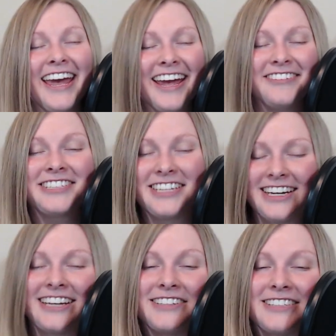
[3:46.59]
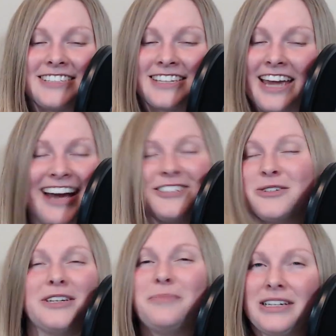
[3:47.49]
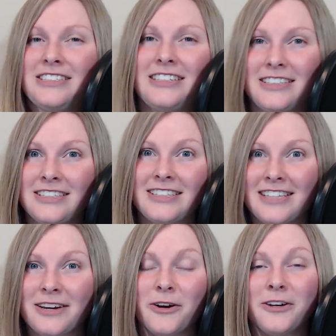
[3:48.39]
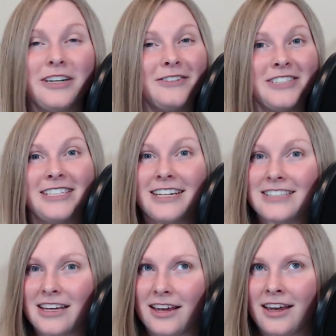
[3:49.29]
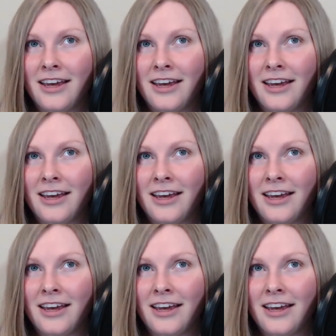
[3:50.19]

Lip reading: If she is casually mentioning she's single, and if she does it